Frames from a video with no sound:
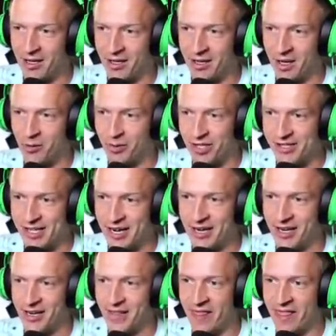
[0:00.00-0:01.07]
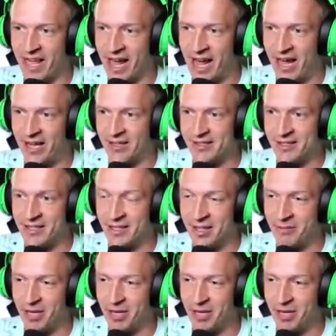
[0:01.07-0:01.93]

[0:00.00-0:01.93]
you know, pretending that's gonna